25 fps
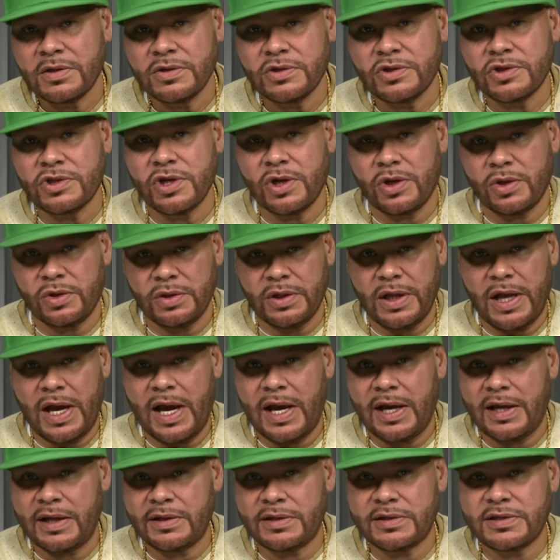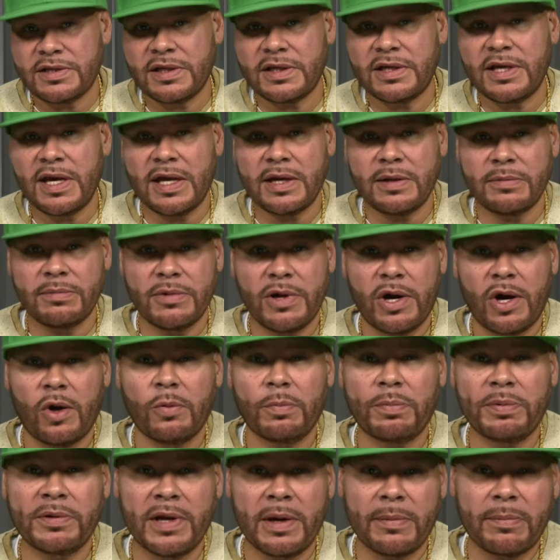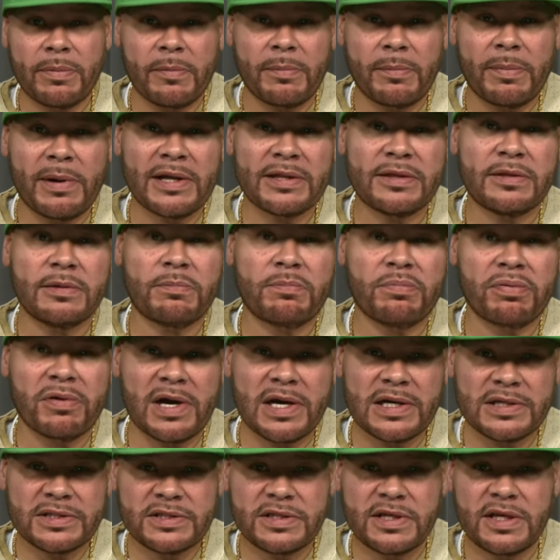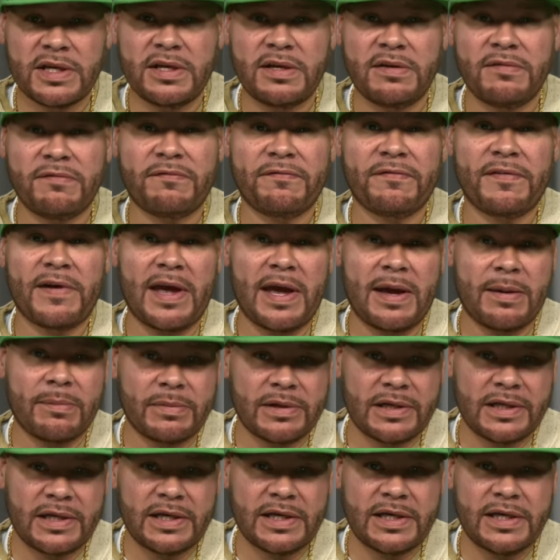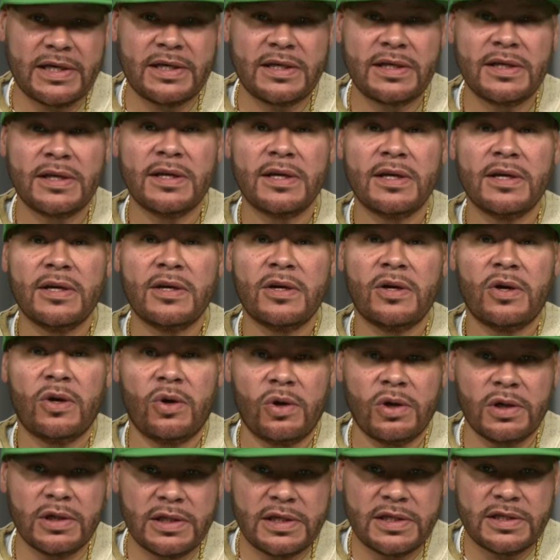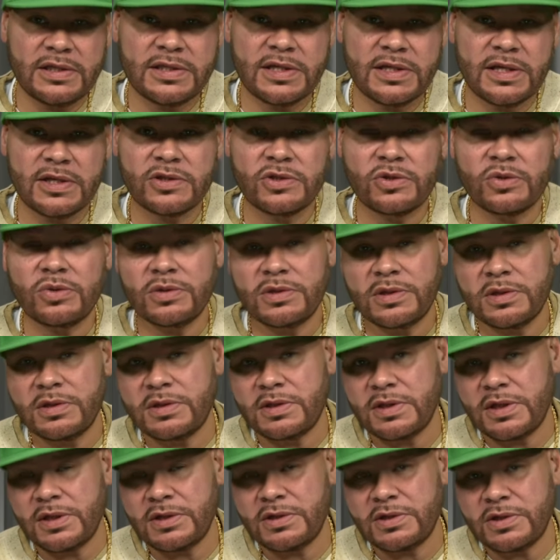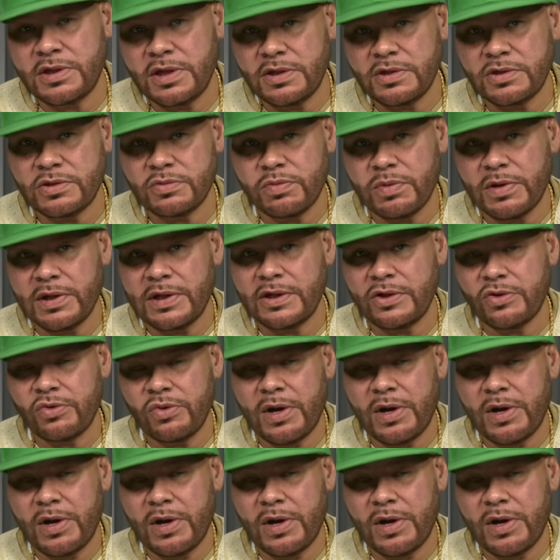So, like, to get him to open up about depression, family, all these issues is, is, is really